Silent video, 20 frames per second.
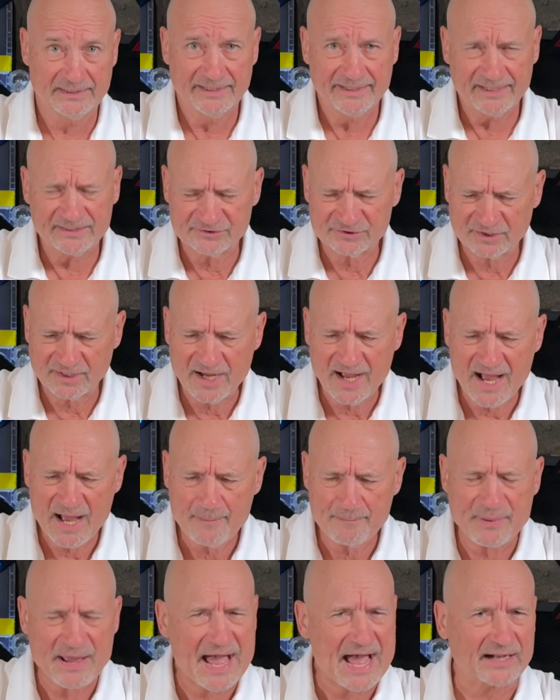It's a
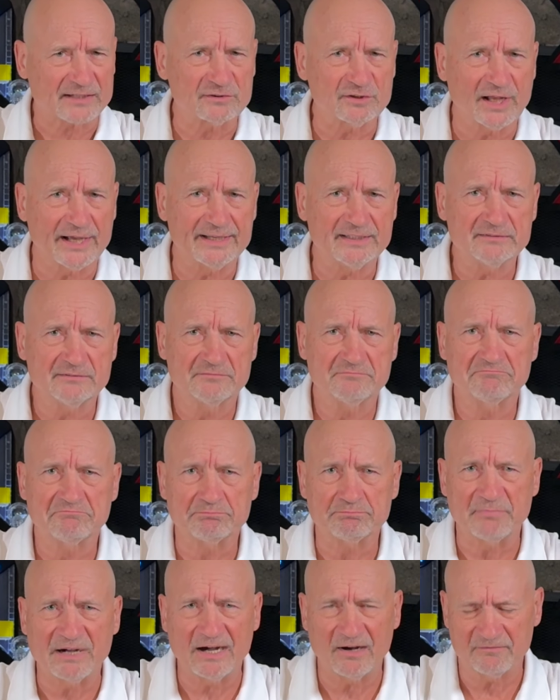compact light,
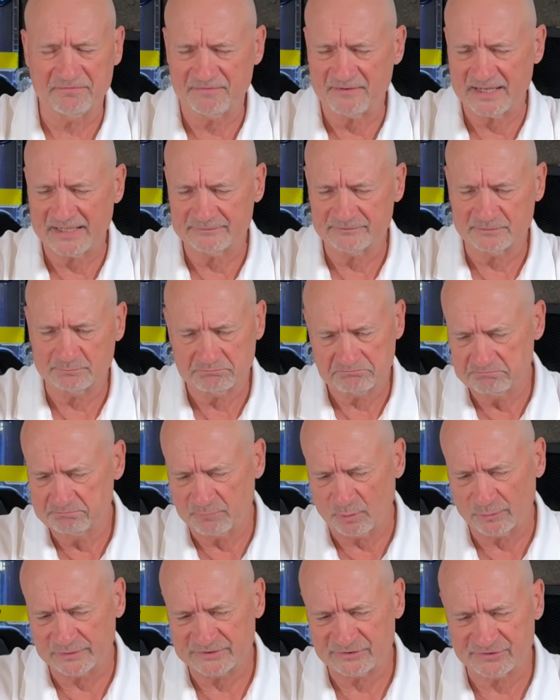about
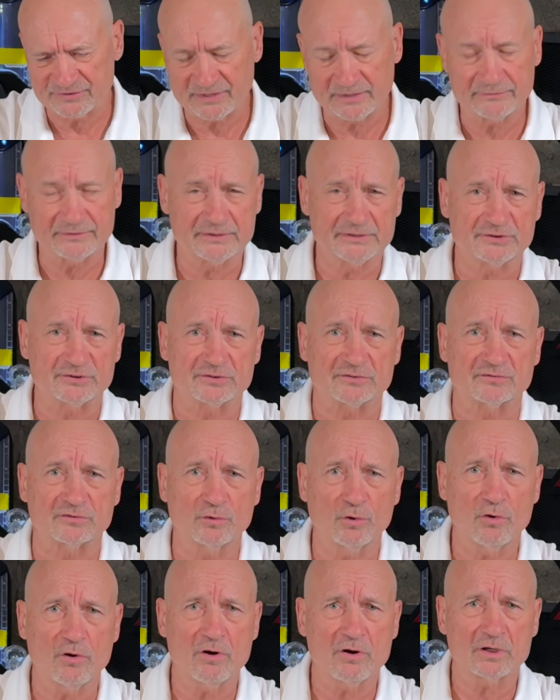5.7 inches
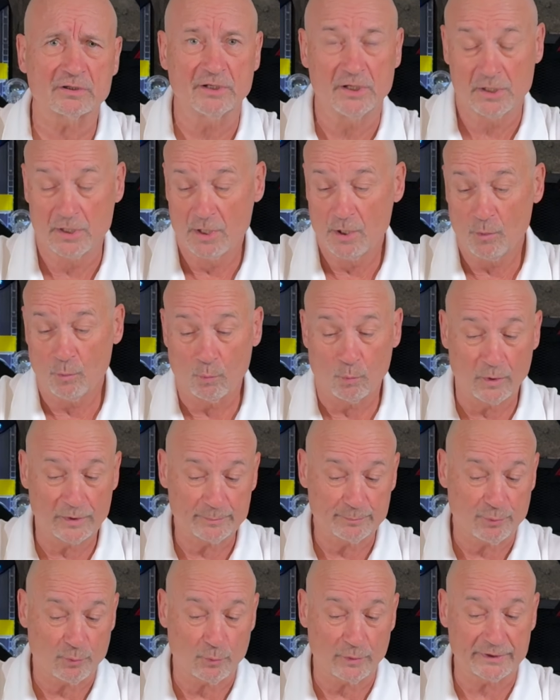long,
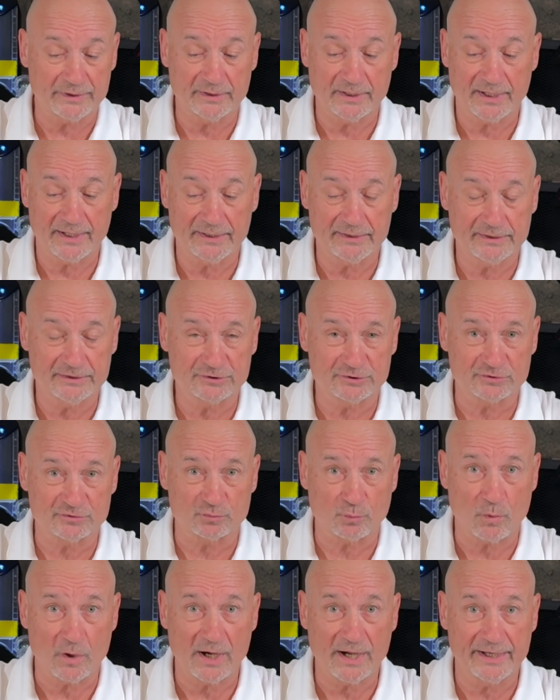1.9 inches
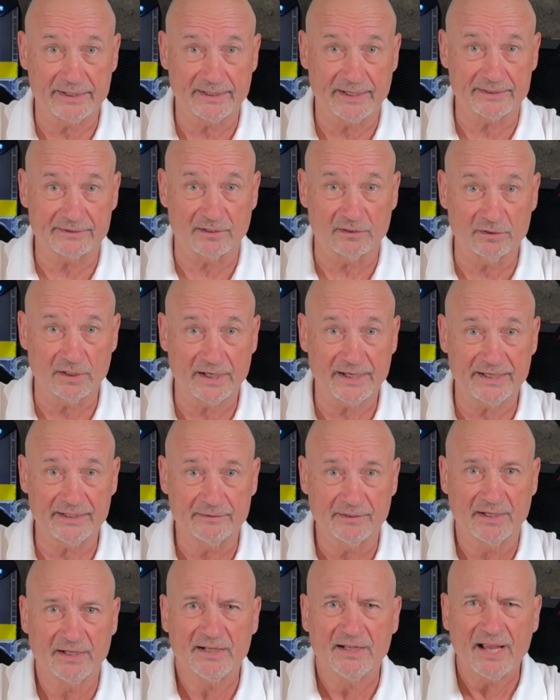wide at the light,
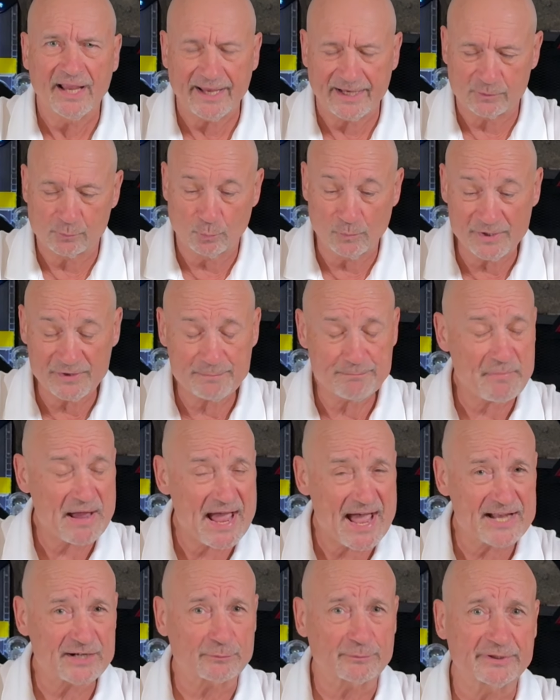and with
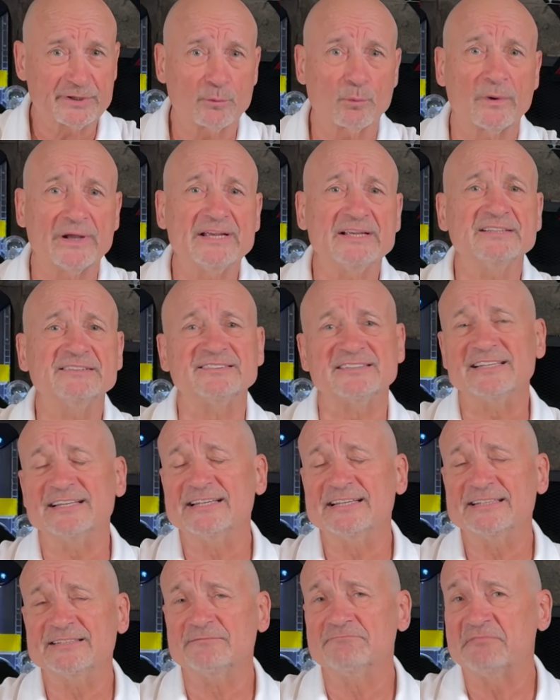battery weighs
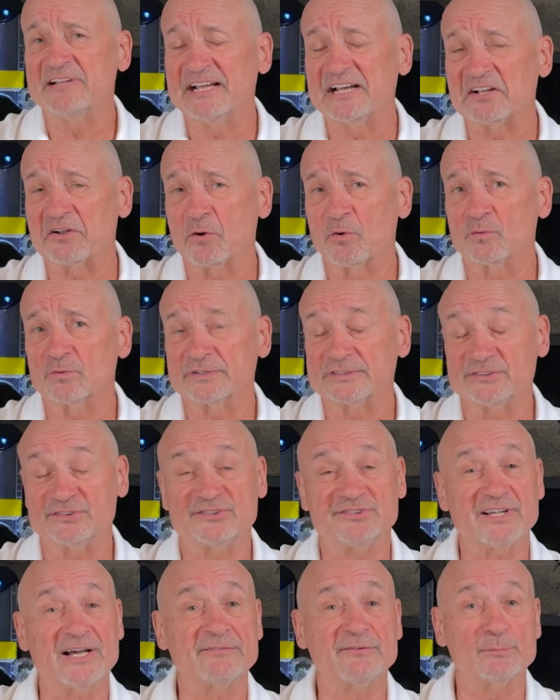in at only
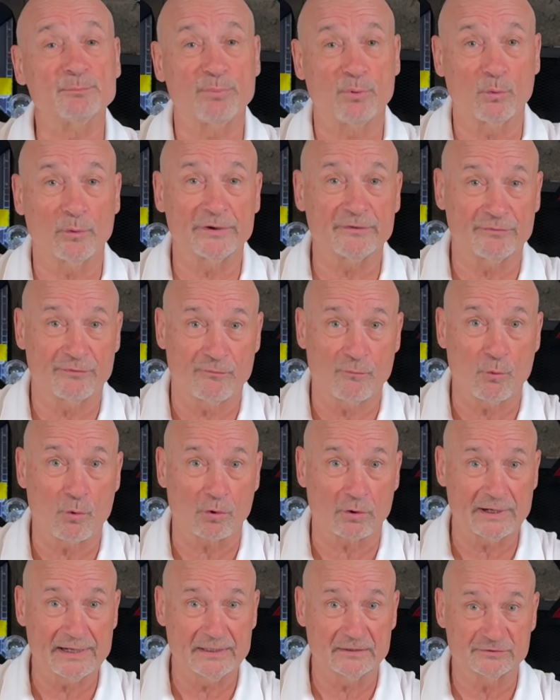
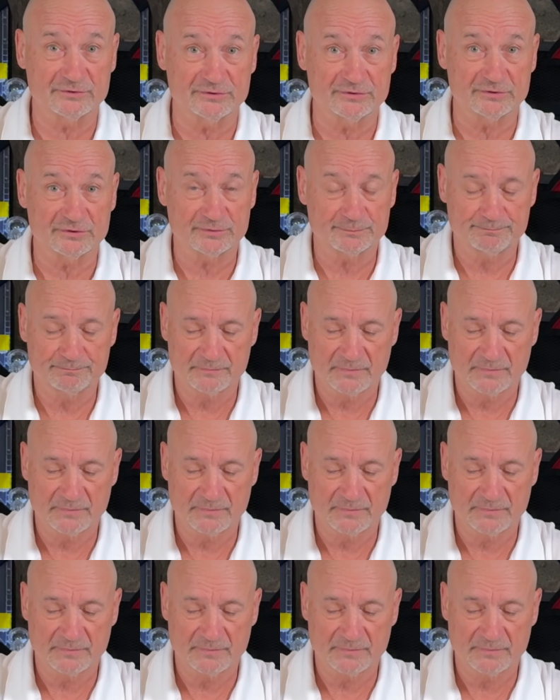7.4 ounces.